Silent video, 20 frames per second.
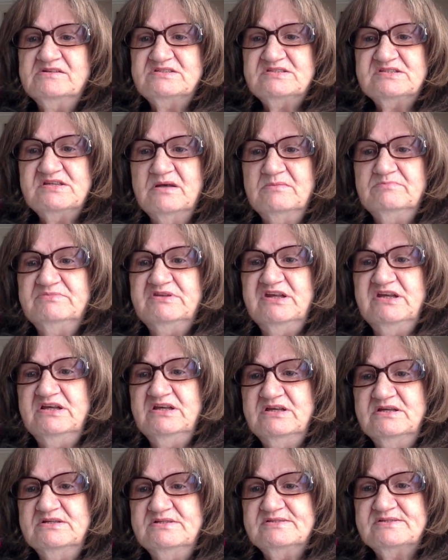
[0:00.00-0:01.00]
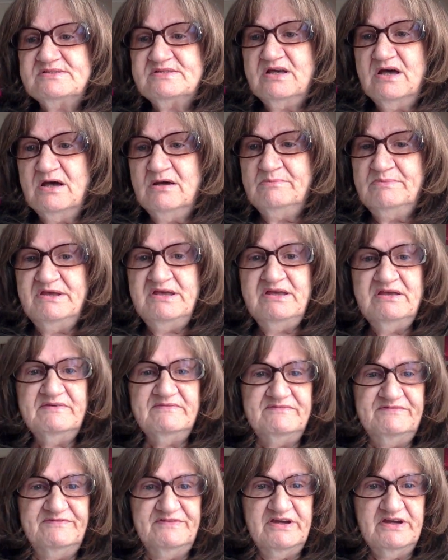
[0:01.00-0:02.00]
Something is
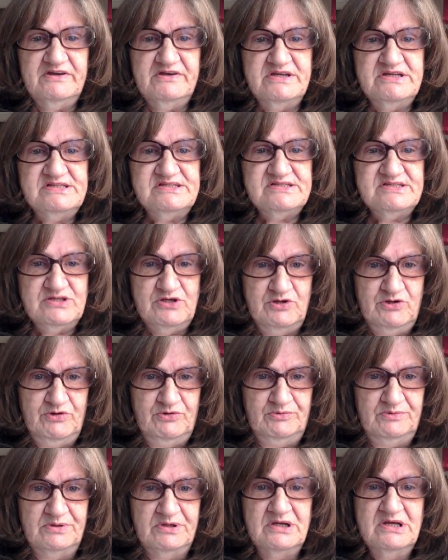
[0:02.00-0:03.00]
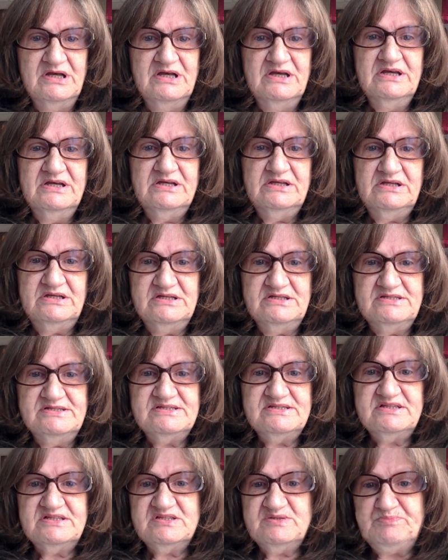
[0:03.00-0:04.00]
coming very soon. It
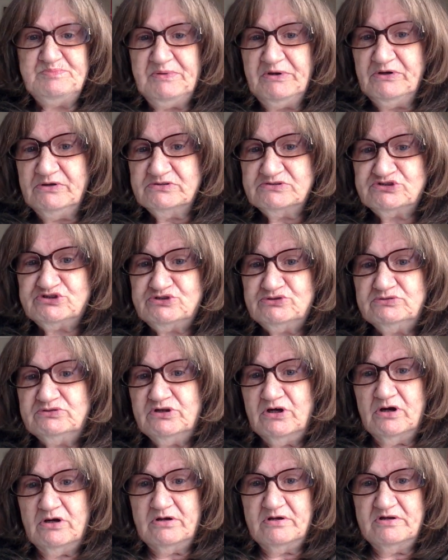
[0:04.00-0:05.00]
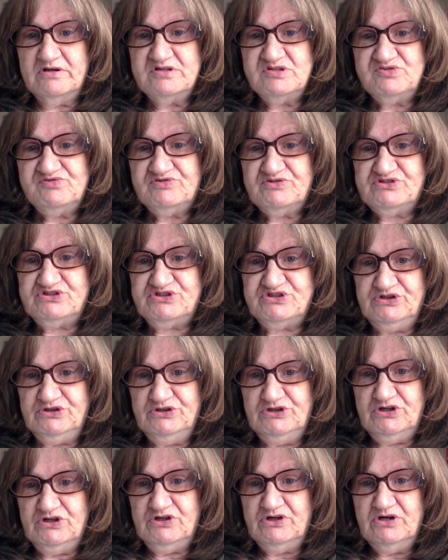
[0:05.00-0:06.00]
is spiritual darkness for
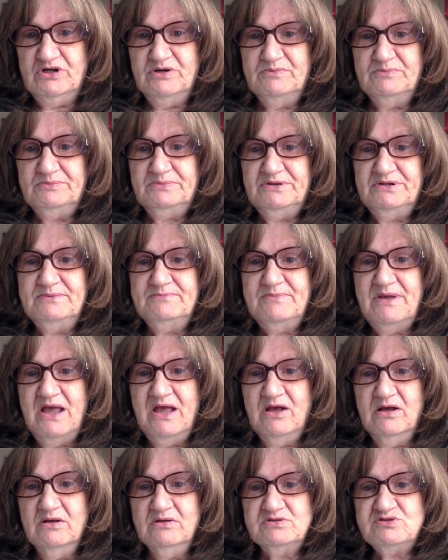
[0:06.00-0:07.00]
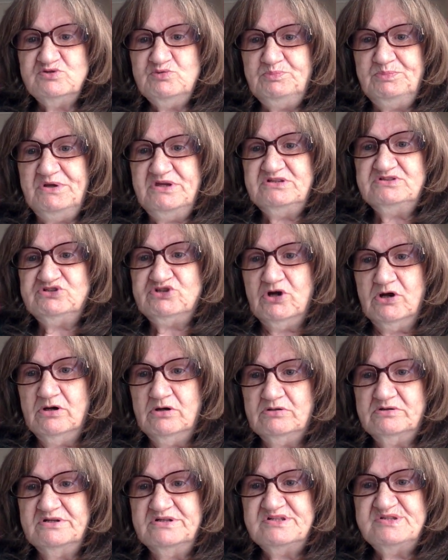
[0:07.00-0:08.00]
sure, but it may also be a
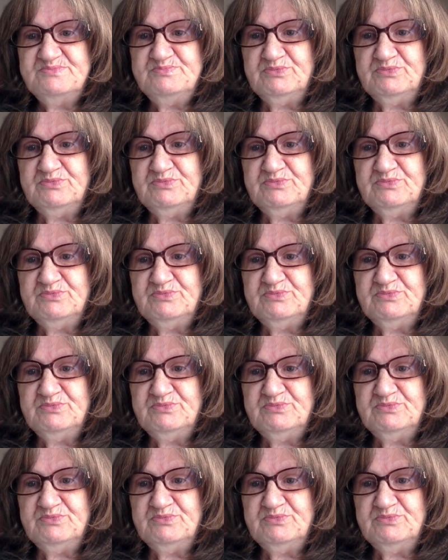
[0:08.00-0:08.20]
darkness